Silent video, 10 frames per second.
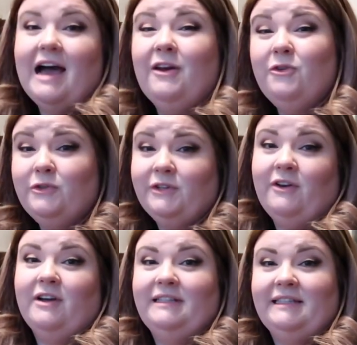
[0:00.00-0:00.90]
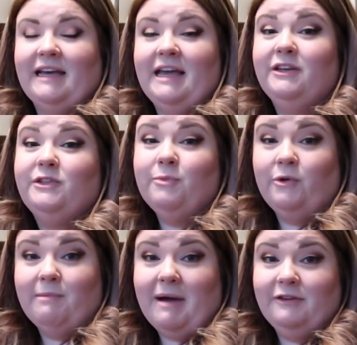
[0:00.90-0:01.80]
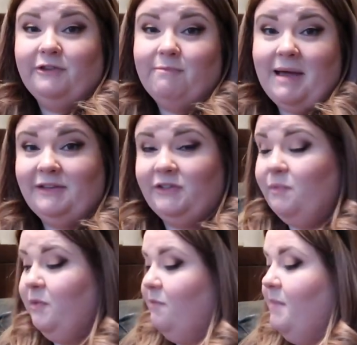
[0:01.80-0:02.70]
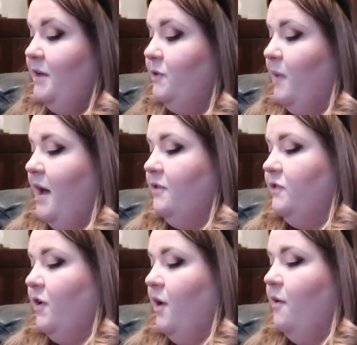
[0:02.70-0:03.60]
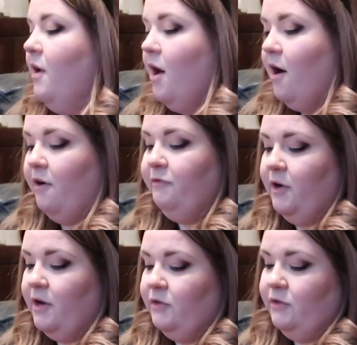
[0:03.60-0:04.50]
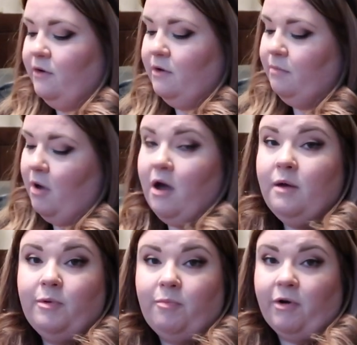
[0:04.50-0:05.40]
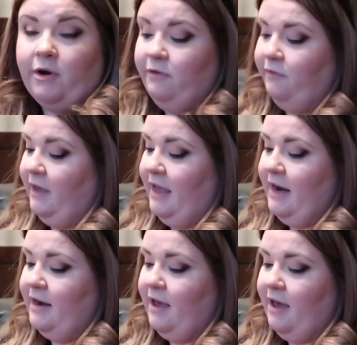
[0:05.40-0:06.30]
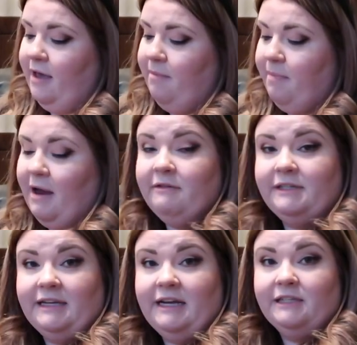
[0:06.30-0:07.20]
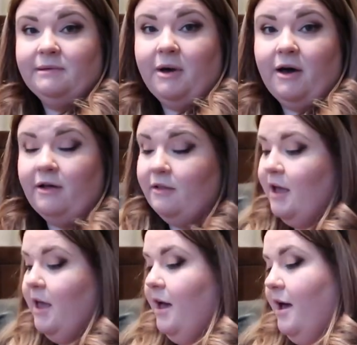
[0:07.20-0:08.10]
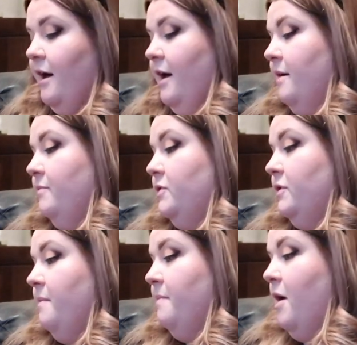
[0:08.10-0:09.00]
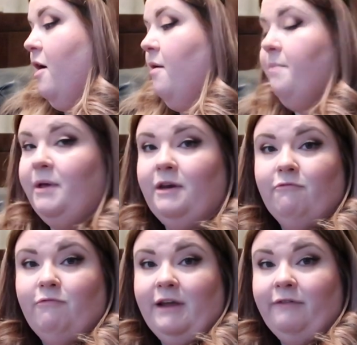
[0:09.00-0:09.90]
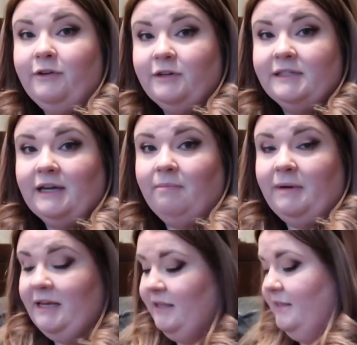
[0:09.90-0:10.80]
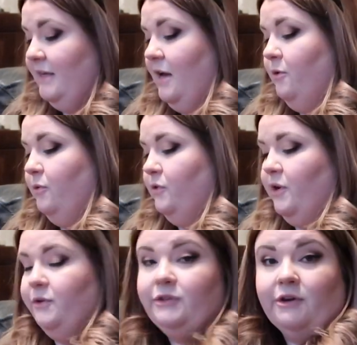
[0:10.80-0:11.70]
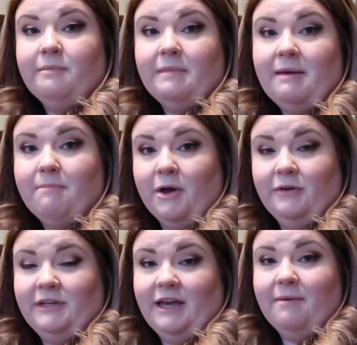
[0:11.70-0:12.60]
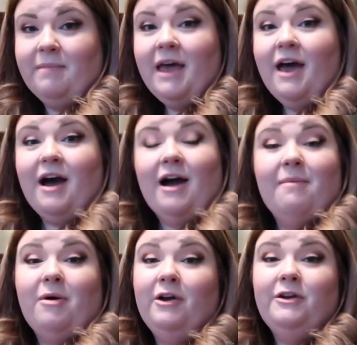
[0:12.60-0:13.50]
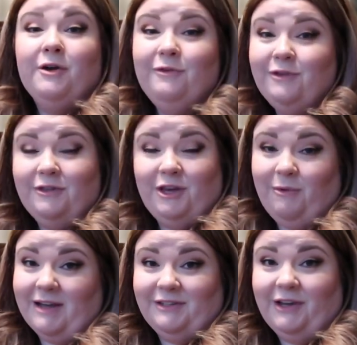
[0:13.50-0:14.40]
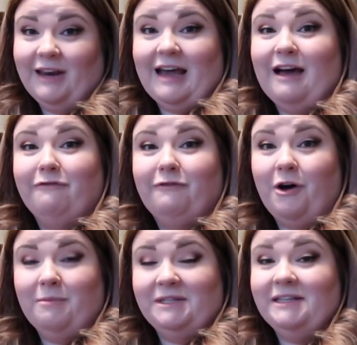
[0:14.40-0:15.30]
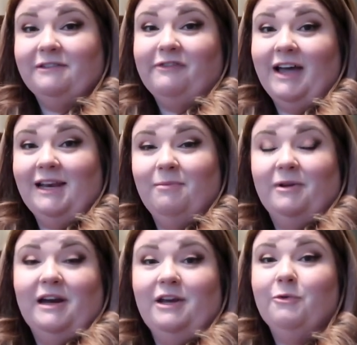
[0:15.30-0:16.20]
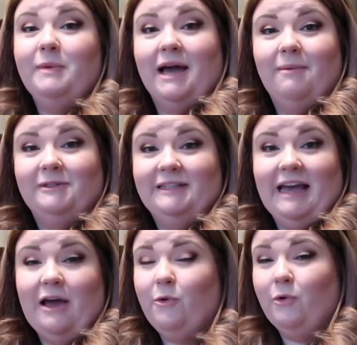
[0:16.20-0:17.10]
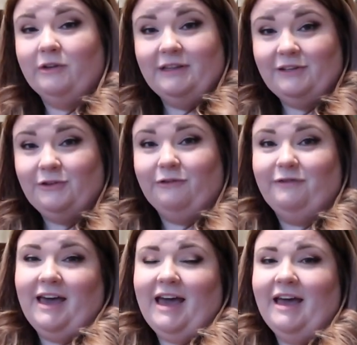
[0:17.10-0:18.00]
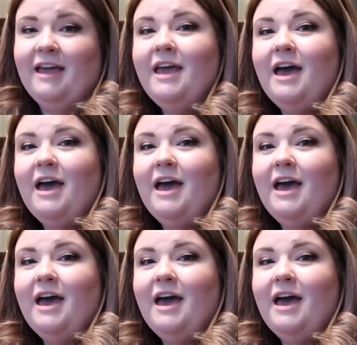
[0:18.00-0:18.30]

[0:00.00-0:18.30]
And I also like to take a small amount of medicine with me as well. So I've got some ibuprofen, um, paracetamol, um, some heartburn and reflux tablets and also some Imodium. Um, I know that the US are going to have pharmacies available and you'll be able to get all of this stuff there.